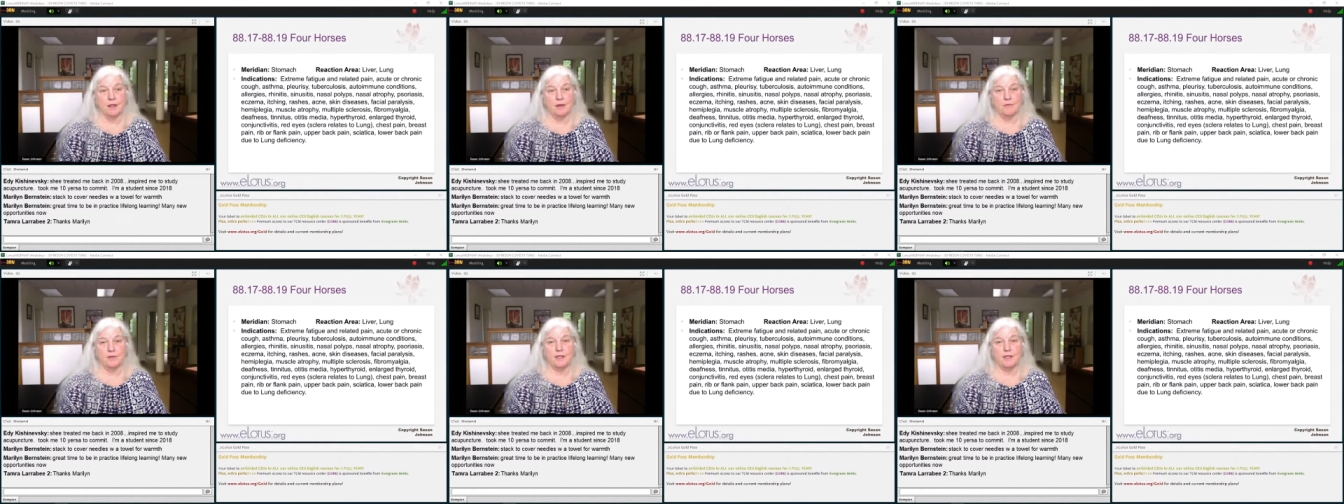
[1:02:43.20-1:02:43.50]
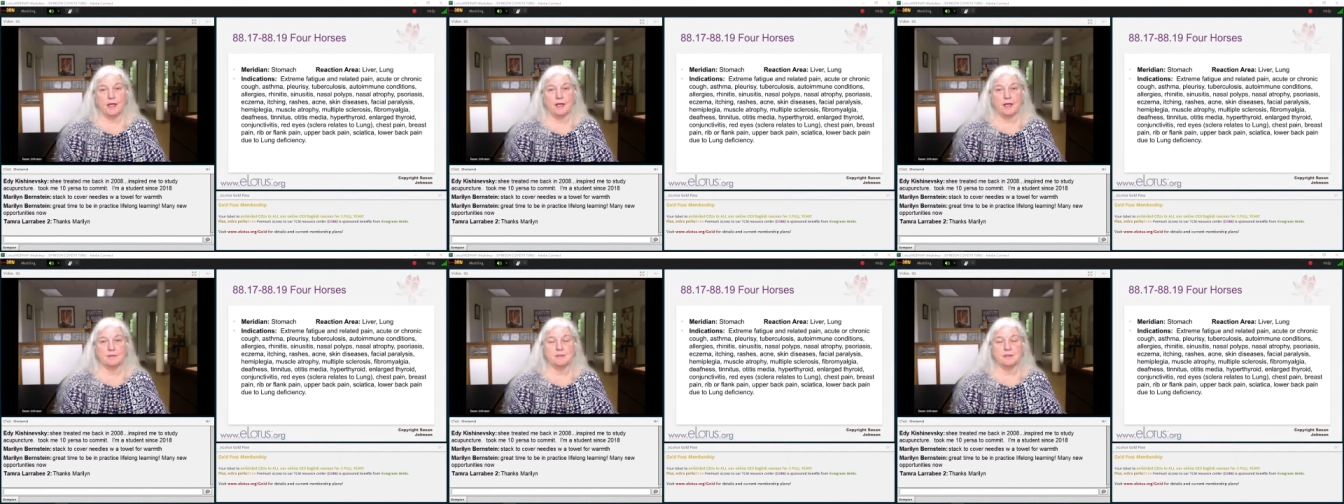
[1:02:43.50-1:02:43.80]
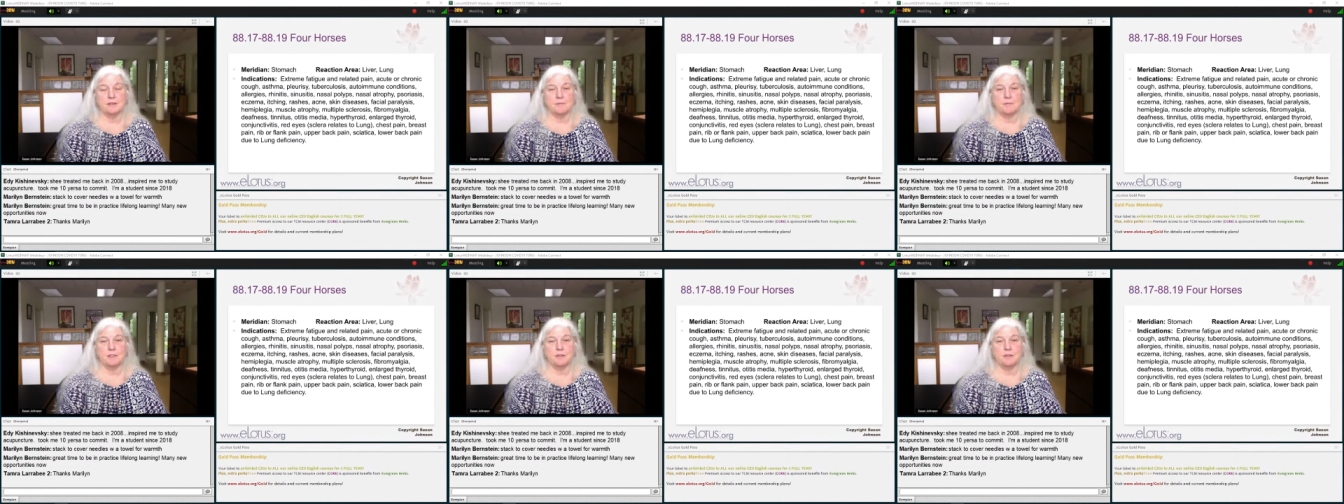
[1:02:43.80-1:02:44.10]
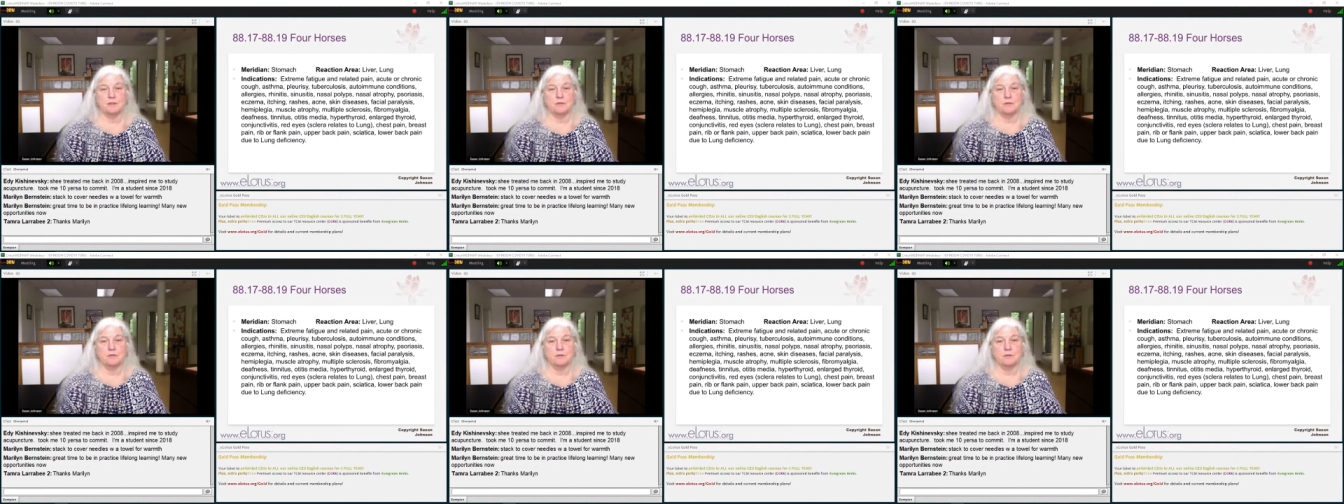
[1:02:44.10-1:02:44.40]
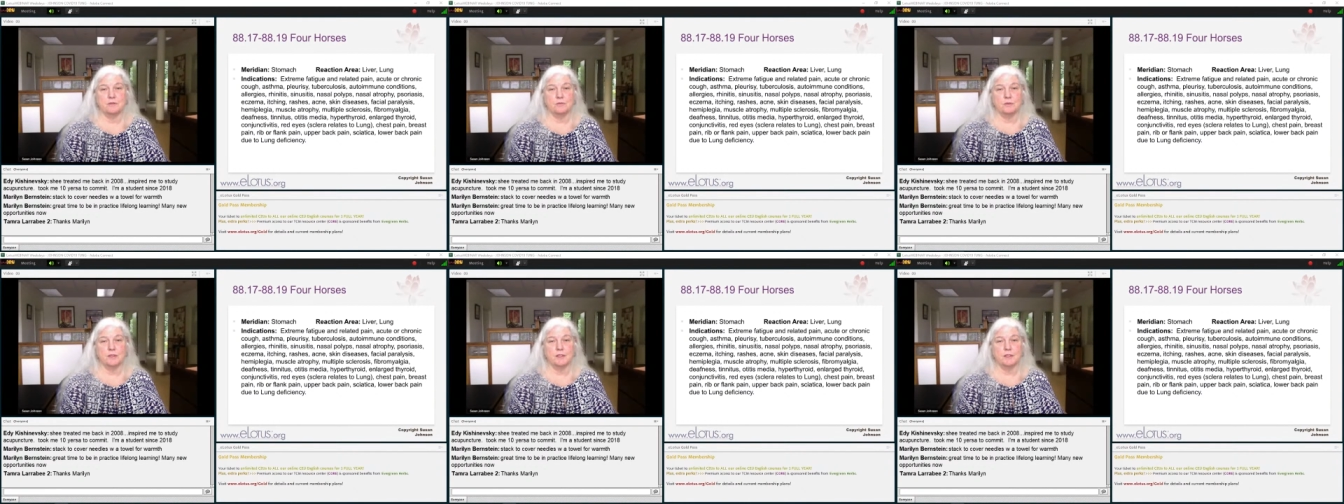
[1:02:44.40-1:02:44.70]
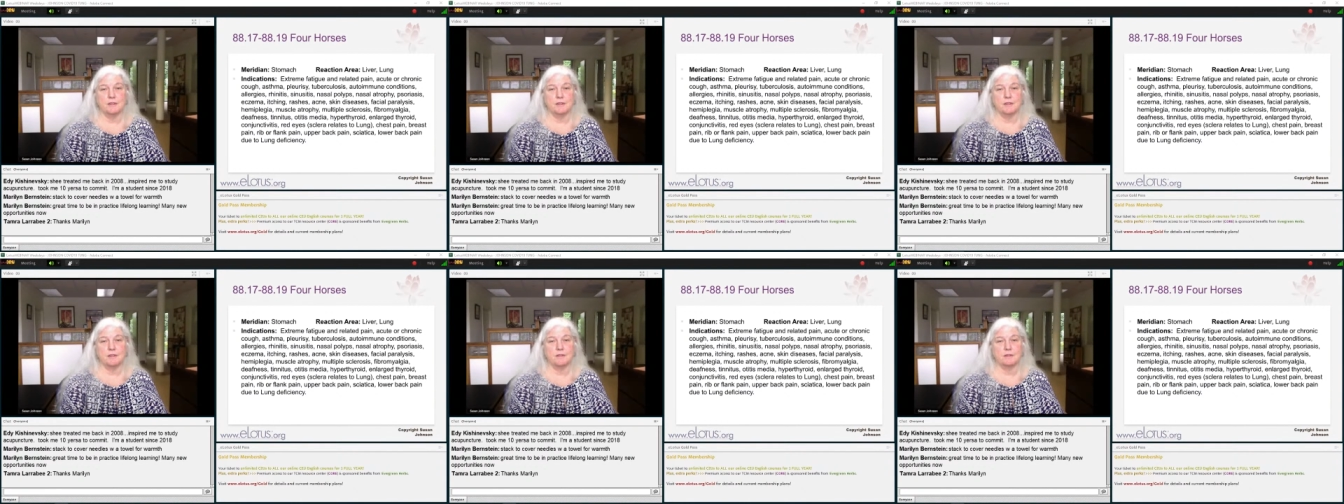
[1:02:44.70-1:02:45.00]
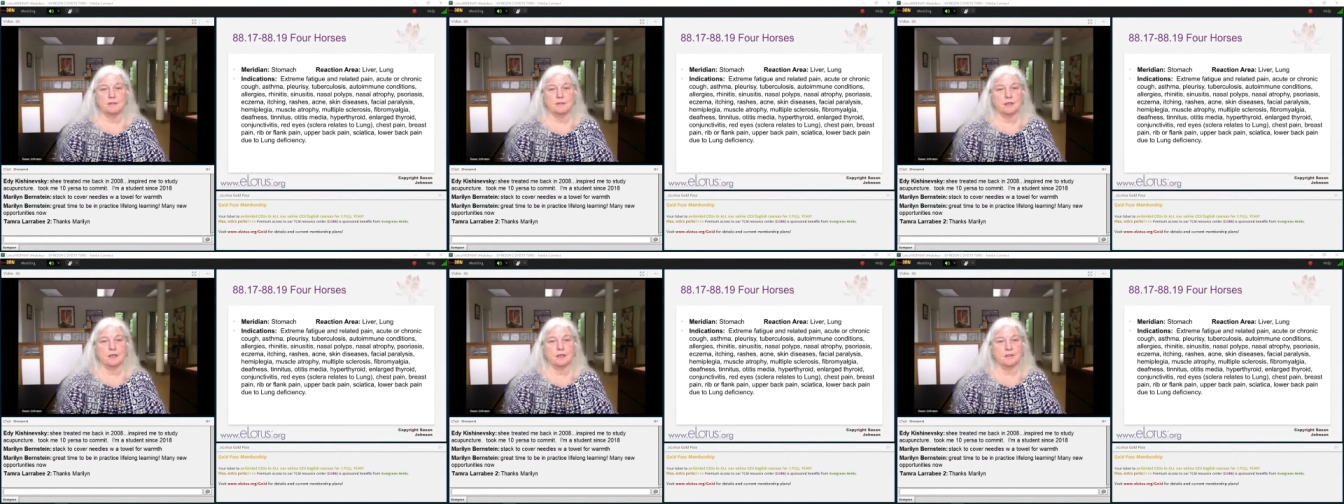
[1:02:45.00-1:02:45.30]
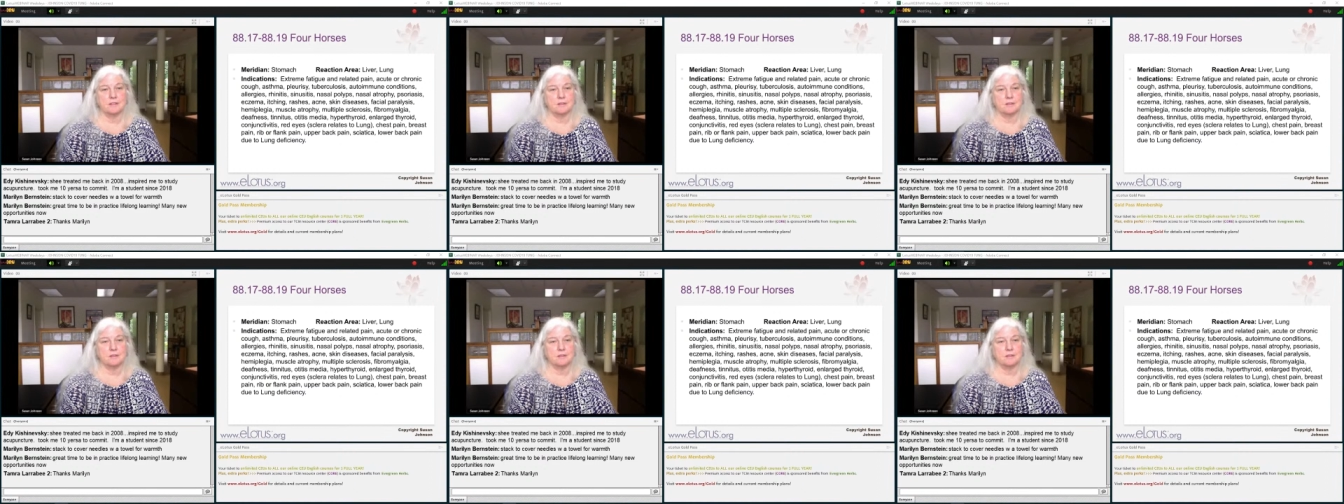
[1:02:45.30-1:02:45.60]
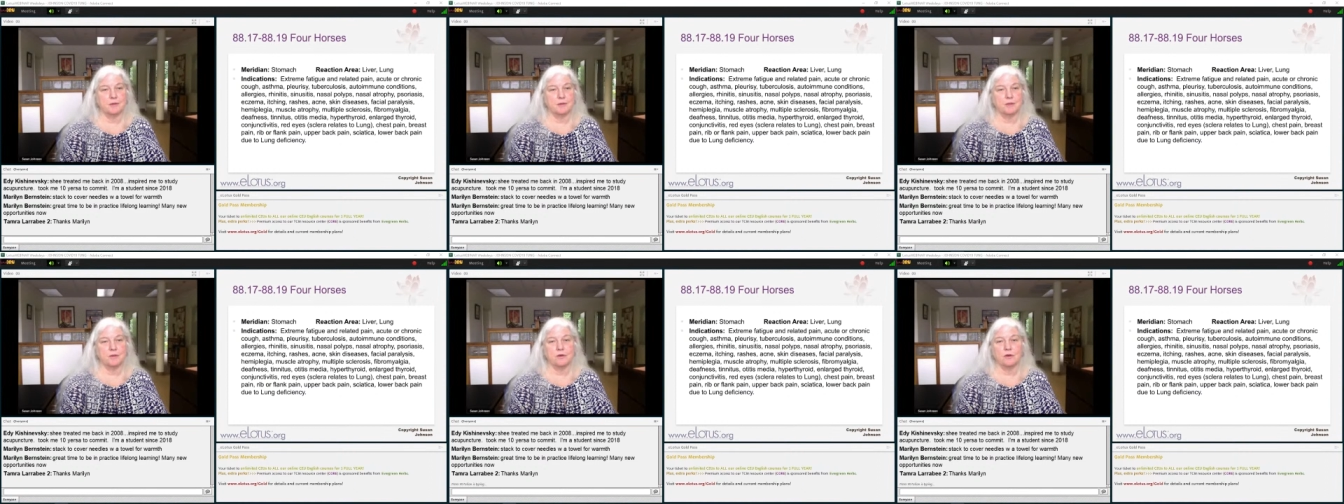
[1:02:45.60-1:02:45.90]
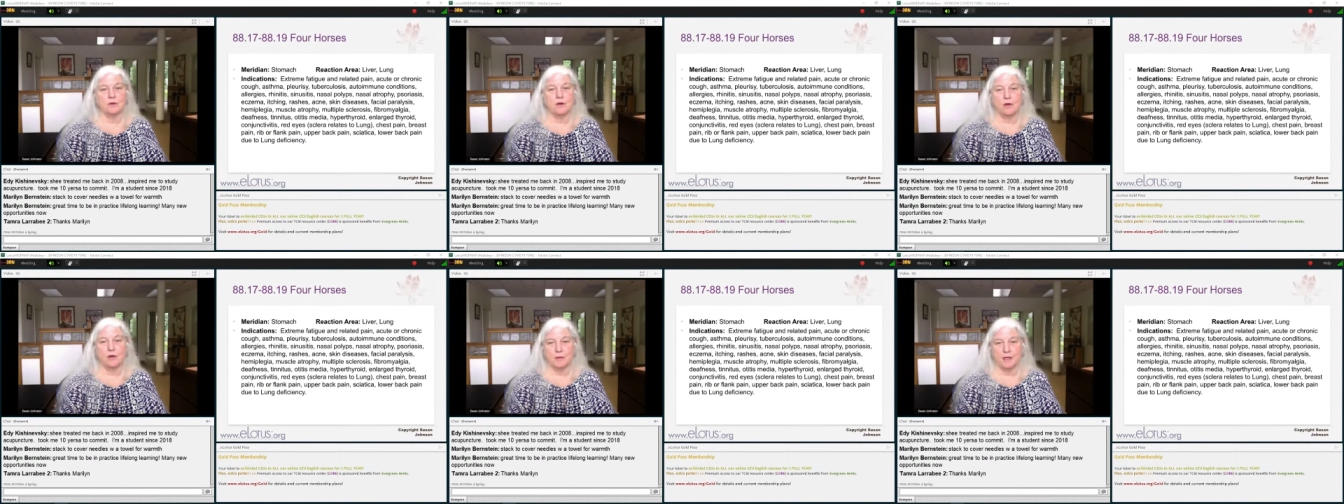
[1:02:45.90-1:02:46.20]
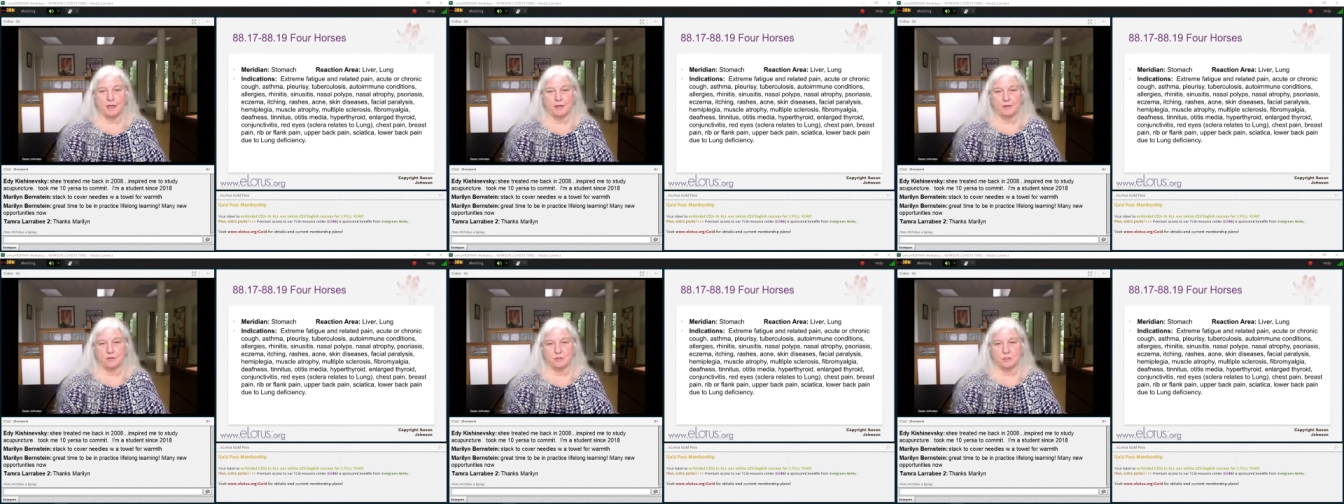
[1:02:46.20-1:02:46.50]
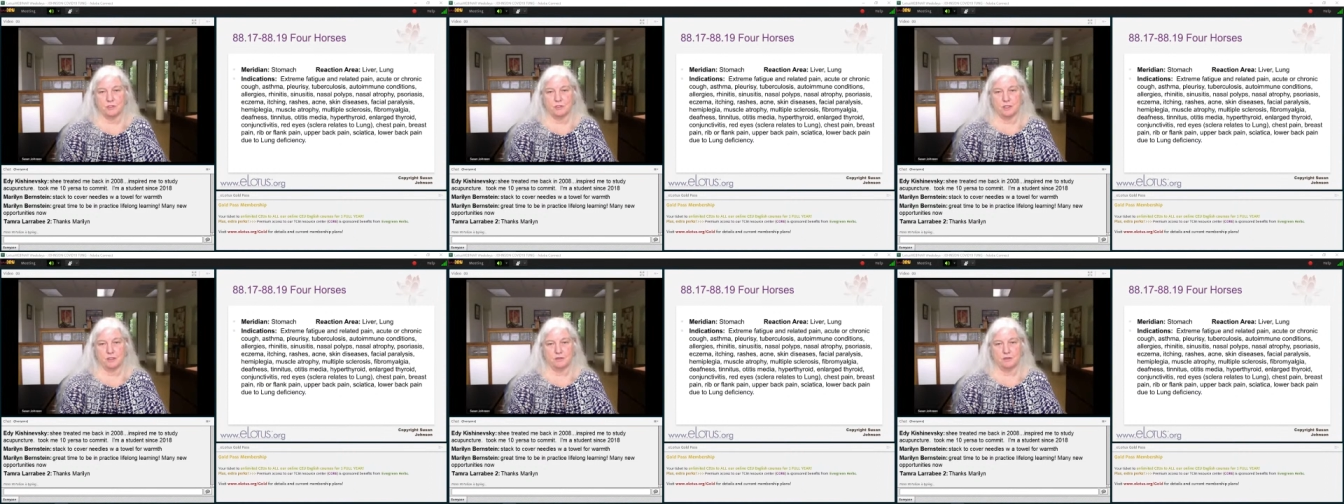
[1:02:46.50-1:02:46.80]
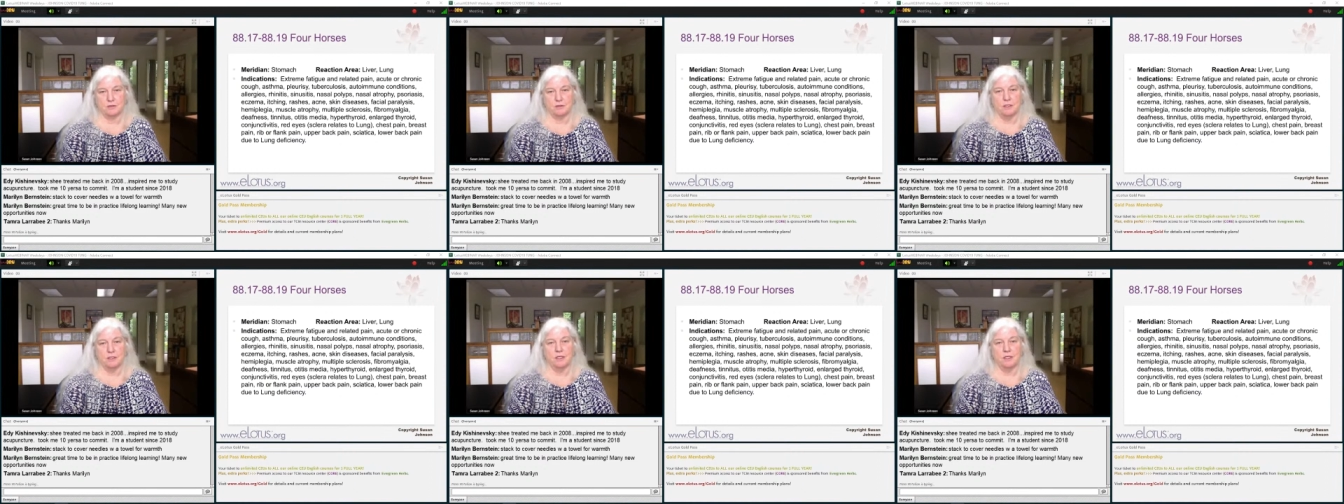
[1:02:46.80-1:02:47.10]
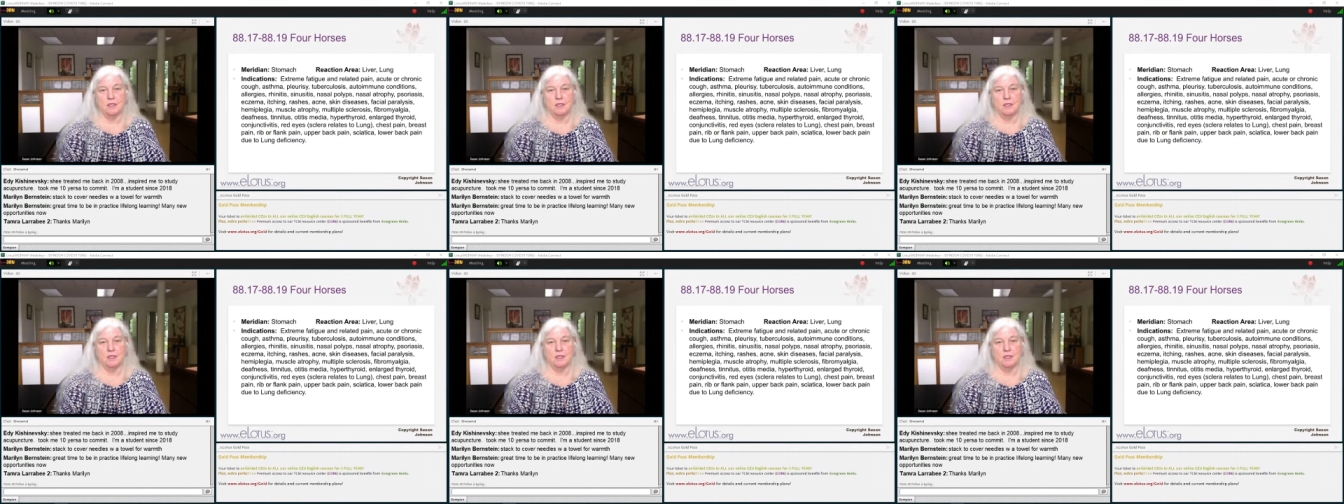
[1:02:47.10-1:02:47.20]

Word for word: if it had something to do with uh, stomach or gallbladder channel.